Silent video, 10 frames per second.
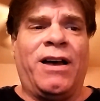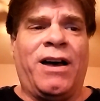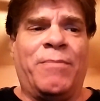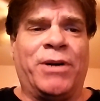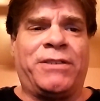
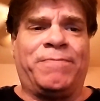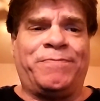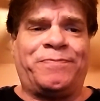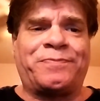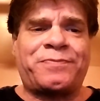but
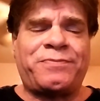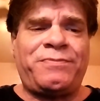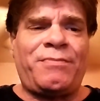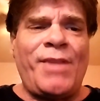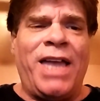
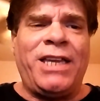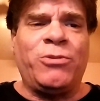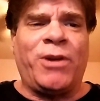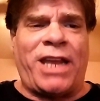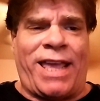I
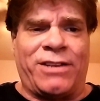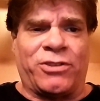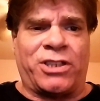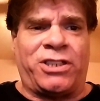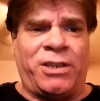guess we're going to handle
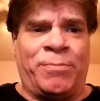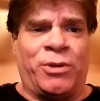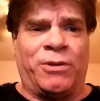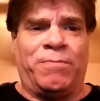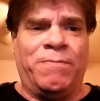the
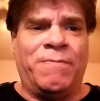simple